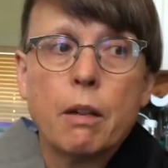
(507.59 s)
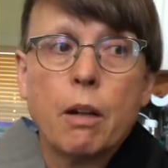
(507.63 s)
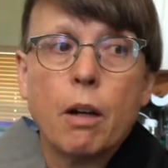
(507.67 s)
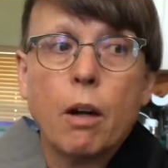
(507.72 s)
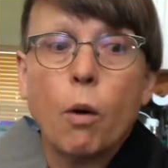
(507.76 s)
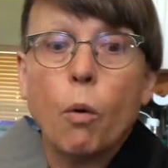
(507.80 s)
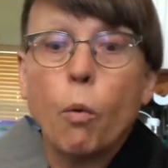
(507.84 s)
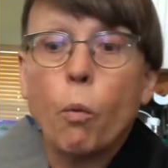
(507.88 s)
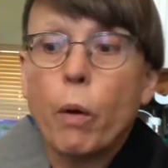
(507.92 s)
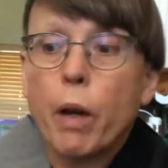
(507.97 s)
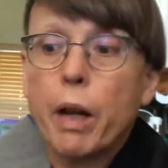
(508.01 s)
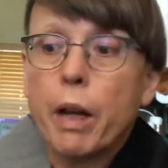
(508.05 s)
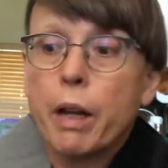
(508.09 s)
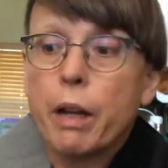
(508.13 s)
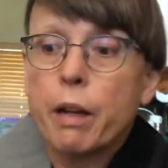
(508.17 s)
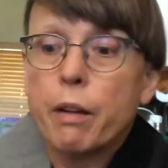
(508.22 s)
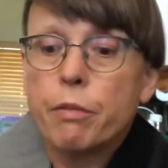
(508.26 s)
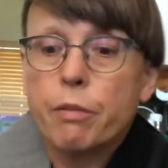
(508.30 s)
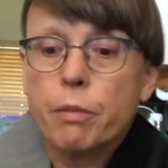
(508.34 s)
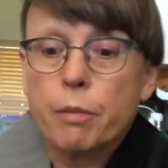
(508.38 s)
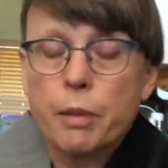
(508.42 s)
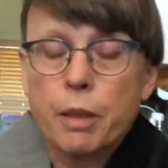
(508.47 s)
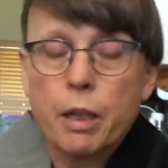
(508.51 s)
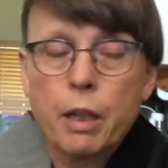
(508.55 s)
away
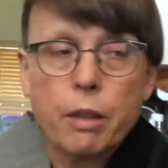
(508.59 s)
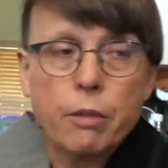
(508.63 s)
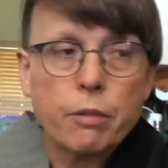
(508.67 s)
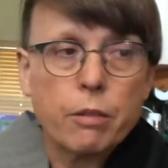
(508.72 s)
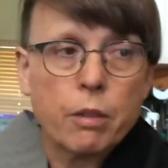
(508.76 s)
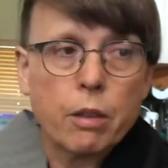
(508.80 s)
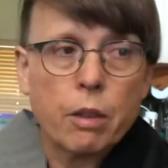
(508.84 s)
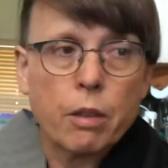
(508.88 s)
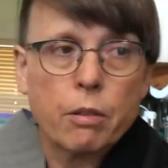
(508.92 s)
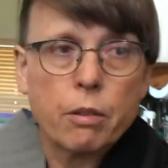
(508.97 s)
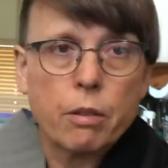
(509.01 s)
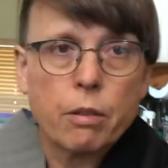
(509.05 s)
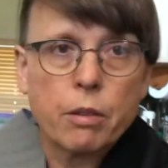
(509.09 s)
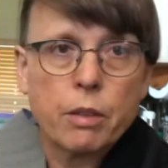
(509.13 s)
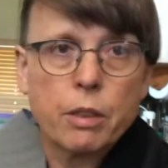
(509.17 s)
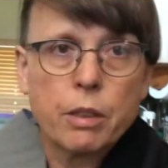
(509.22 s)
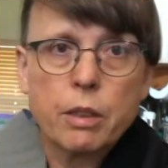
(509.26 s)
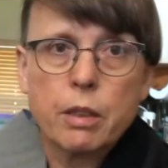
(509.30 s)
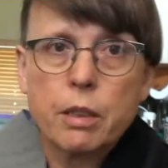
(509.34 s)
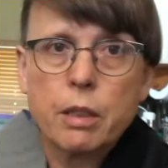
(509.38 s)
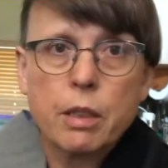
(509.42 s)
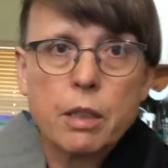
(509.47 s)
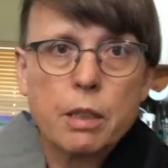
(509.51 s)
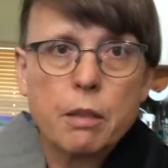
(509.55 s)
from the hydrocodone because
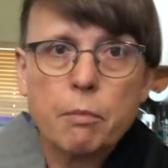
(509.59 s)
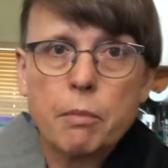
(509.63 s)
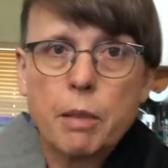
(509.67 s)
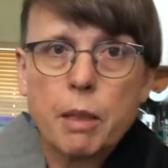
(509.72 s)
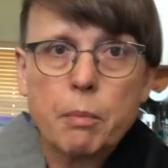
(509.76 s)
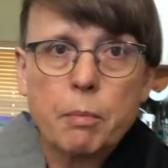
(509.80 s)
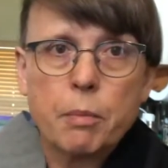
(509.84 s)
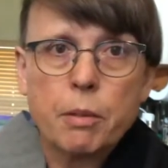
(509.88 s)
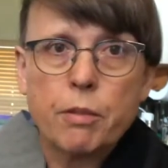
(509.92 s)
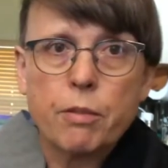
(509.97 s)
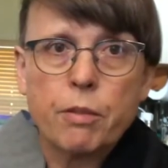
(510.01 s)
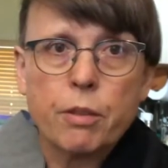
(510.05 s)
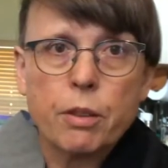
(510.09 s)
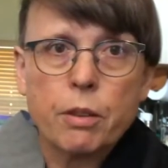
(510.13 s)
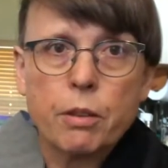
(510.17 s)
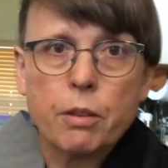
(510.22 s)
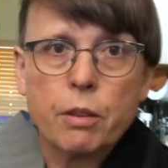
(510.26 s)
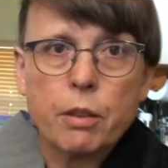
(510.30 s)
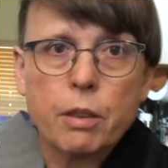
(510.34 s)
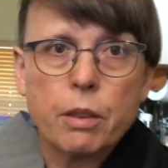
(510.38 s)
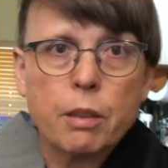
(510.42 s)
it doesn't make me feel good.